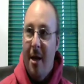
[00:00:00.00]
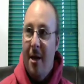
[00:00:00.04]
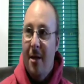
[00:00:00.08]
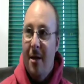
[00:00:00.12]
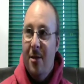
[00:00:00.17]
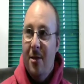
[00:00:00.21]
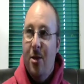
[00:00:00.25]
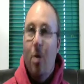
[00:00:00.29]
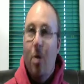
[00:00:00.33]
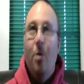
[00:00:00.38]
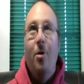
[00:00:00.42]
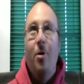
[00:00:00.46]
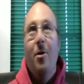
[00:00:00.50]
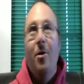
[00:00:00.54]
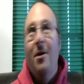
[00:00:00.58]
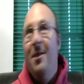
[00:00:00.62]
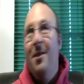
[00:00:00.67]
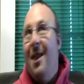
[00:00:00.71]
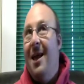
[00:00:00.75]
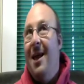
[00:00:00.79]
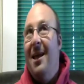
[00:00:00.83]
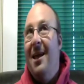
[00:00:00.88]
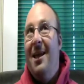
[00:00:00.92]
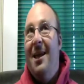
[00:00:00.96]
So,
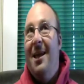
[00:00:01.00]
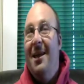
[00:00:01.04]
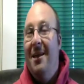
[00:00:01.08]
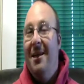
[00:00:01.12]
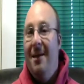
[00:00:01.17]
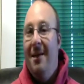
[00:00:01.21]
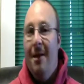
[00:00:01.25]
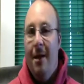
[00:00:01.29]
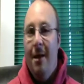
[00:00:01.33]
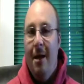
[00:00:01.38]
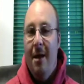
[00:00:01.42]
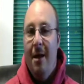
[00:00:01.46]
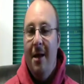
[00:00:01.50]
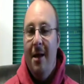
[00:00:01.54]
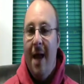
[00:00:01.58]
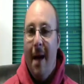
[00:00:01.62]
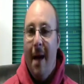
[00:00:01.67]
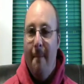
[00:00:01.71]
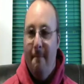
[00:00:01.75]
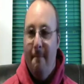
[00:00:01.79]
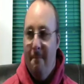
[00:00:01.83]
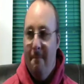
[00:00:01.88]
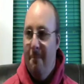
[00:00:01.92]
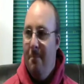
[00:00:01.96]
like,
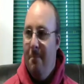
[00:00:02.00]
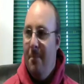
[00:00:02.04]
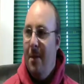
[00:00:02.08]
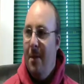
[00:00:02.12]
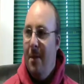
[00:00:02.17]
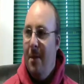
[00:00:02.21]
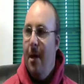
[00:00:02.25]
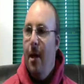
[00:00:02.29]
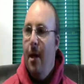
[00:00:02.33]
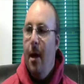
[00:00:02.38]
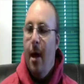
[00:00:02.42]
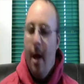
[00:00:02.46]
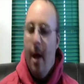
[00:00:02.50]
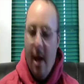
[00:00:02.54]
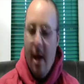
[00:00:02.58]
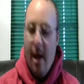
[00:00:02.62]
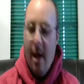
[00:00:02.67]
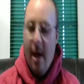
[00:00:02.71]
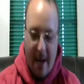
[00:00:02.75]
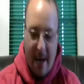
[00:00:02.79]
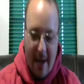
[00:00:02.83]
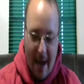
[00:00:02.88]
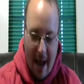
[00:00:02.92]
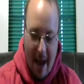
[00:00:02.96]
yeah.
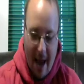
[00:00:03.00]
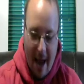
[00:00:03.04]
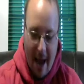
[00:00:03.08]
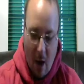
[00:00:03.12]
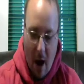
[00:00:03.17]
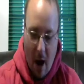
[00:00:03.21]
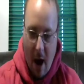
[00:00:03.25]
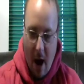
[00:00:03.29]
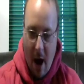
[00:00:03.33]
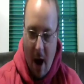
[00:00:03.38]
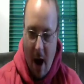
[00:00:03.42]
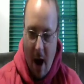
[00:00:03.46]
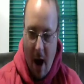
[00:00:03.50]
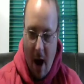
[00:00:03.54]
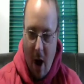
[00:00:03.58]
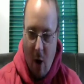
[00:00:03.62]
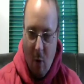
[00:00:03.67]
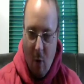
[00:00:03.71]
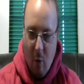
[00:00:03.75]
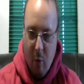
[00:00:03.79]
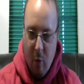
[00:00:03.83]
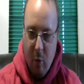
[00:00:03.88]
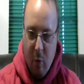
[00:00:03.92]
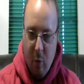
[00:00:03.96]

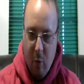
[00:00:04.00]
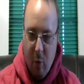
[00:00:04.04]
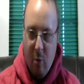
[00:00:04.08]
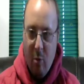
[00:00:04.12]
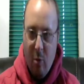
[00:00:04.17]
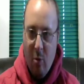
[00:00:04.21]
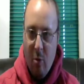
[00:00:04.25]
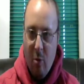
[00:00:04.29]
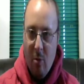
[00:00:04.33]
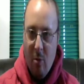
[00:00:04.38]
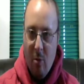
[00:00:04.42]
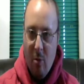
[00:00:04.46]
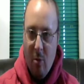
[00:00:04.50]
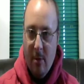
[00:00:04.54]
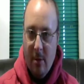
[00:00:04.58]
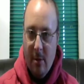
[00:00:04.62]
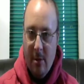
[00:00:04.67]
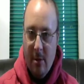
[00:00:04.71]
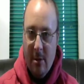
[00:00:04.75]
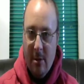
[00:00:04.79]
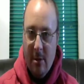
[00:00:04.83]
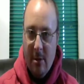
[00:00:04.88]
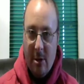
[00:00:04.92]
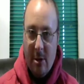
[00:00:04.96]
Anyhow,
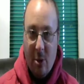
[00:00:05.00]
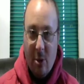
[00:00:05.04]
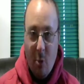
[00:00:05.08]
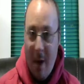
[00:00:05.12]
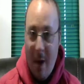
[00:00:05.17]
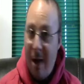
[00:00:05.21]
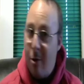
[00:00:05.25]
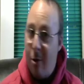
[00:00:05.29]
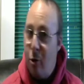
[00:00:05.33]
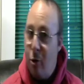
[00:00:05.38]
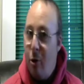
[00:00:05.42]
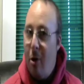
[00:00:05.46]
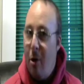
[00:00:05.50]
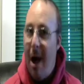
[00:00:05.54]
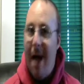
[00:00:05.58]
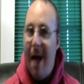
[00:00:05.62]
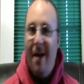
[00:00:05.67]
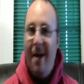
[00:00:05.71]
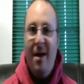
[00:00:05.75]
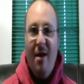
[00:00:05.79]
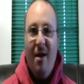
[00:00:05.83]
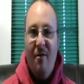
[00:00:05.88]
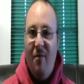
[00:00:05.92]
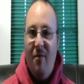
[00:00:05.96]
the director,
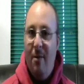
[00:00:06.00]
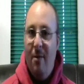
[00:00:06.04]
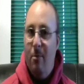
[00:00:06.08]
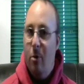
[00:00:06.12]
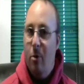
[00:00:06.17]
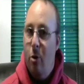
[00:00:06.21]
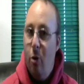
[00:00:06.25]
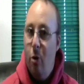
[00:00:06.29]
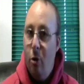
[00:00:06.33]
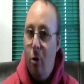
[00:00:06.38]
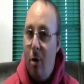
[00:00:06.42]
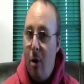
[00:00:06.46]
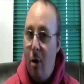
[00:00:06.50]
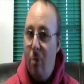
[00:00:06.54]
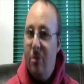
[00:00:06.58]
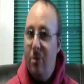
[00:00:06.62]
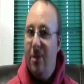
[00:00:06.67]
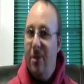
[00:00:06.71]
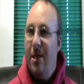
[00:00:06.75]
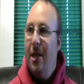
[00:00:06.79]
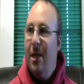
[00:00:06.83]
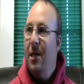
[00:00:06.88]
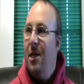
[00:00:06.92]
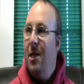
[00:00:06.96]
I give him
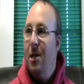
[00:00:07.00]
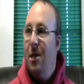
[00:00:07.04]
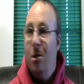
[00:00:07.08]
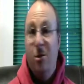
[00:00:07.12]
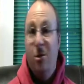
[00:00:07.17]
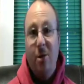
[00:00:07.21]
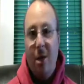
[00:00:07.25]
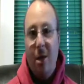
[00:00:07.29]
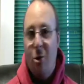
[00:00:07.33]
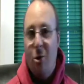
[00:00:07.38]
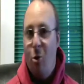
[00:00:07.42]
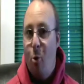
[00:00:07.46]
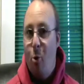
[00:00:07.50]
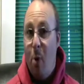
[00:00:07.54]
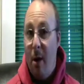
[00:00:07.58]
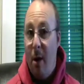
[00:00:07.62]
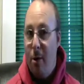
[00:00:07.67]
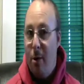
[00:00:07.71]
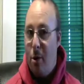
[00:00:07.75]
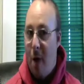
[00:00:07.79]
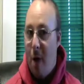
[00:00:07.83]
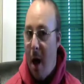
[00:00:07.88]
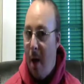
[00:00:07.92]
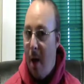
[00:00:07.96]
kudos. He did such a
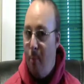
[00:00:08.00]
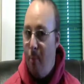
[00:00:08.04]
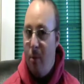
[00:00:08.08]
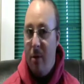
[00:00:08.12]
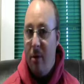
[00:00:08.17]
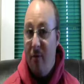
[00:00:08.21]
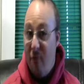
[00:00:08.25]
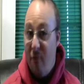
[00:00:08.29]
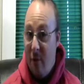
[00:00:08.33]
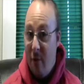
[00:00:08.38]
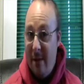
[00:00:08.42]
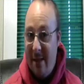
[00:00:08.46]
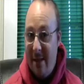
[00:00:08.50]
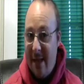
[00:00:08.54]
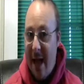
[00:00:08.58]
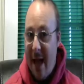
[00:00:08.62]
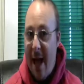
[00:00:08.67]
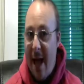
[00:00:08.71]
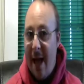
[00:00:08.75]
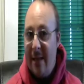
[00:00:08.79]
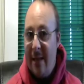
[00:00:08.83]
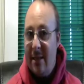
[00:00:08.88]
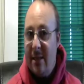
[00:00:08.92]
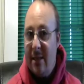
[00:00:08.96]
great job with the voice
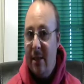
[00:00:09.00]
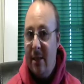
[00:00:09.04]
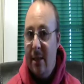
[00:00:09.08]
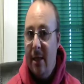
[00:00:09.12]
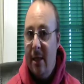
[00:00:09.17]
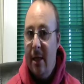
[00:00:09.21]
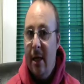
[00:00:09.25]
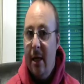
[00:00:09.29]
cast.